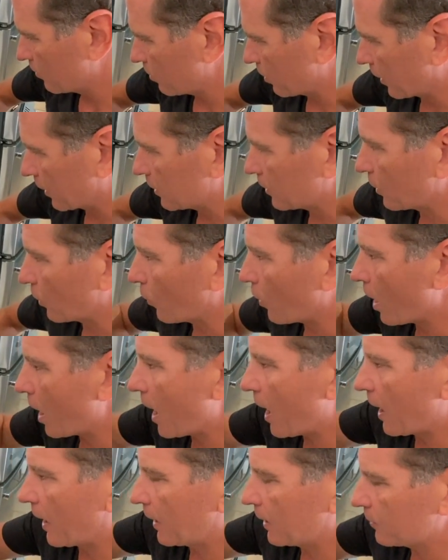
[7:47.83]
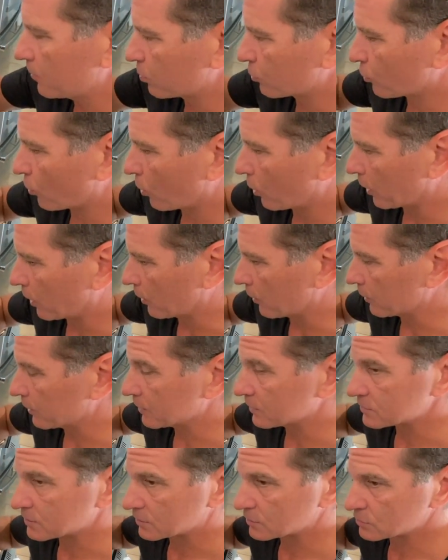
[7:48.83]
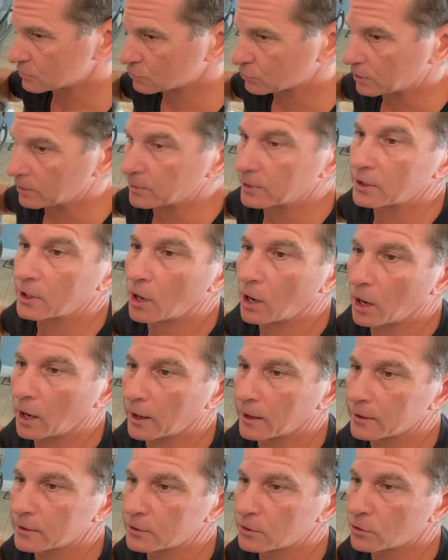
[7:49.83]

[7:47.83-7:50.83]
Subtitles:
but high broil is extremely hot.